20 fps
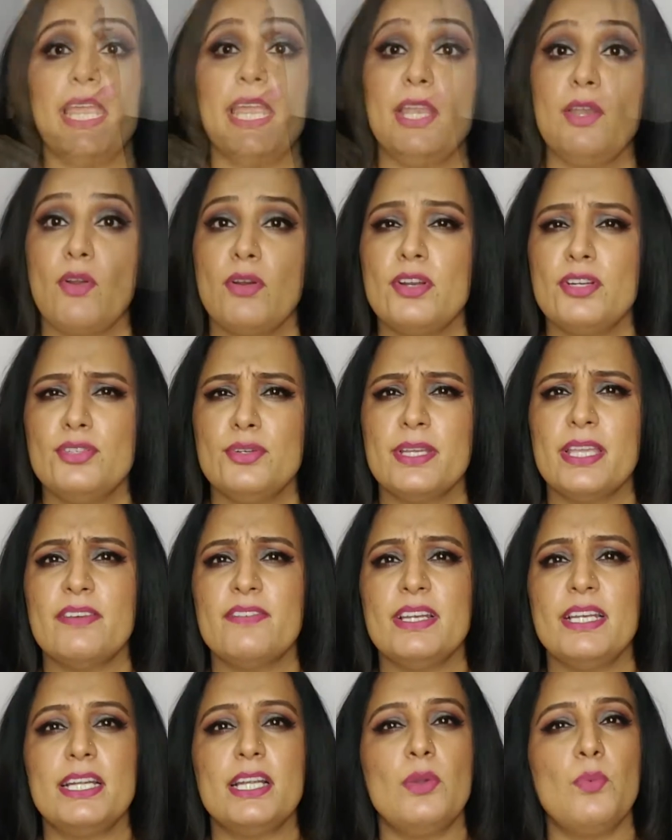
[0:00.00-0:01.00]
In order to
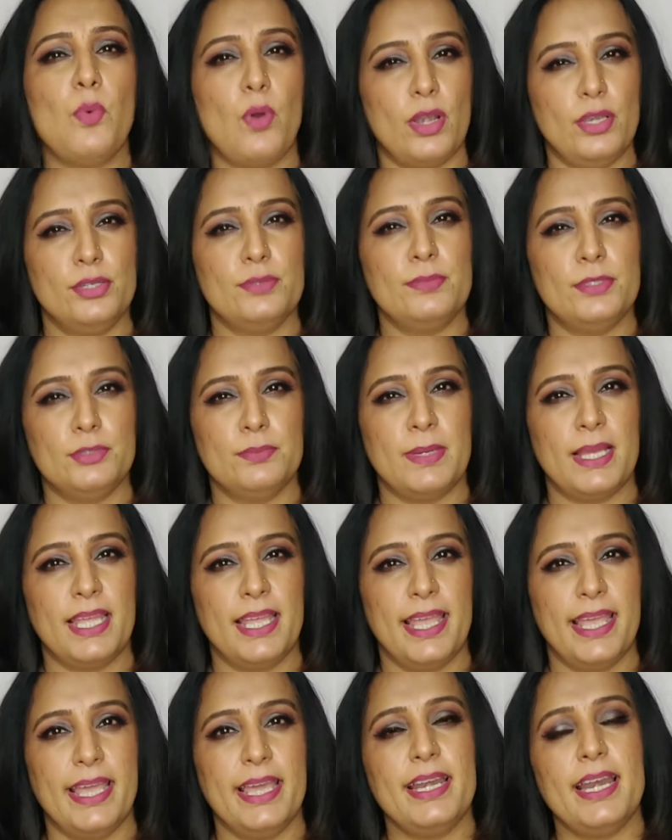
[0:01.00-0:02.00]
give a little volume to my
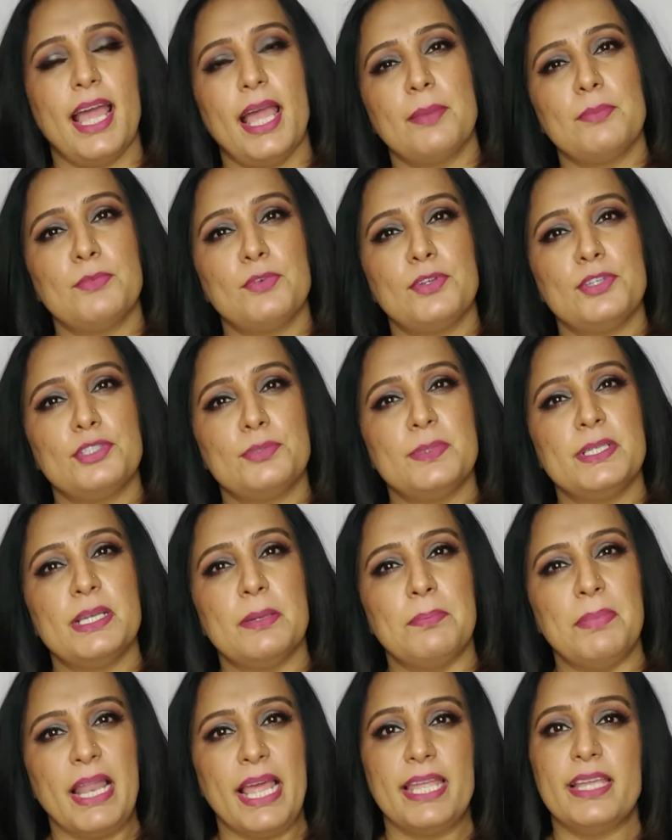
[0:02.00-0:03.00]
hair, I am going to be
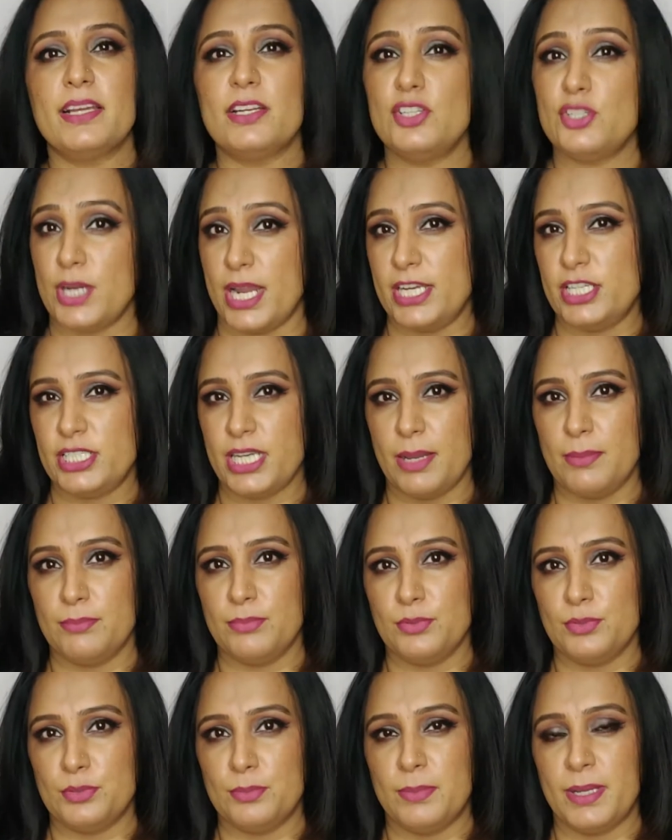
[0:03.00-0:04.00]
applying a dry
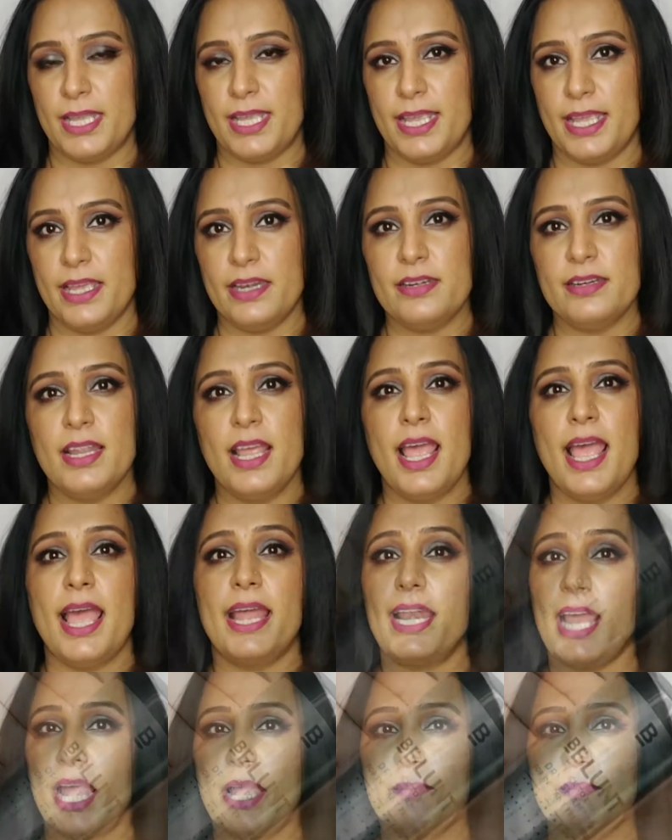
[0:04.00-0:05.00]
shampoo to my hair
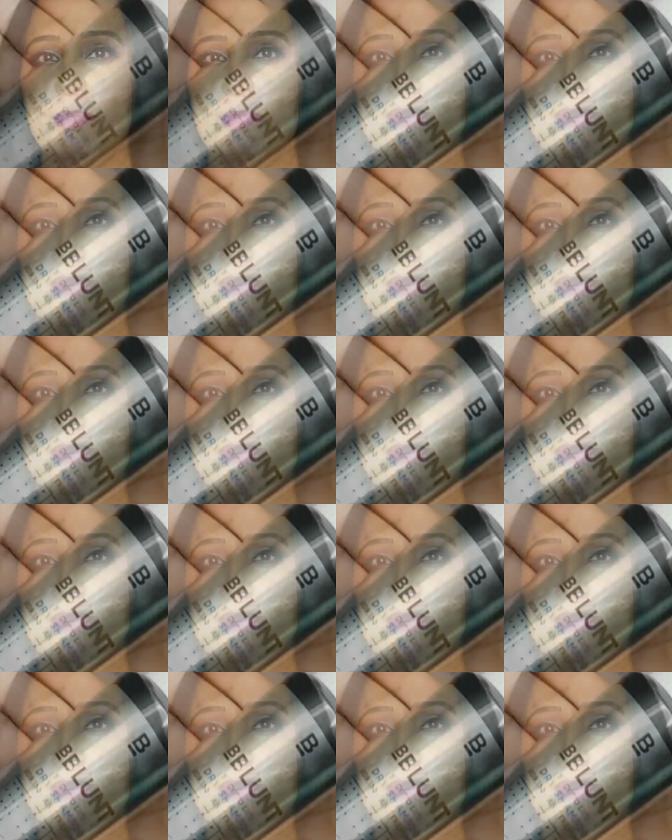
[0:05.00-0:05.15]
and I am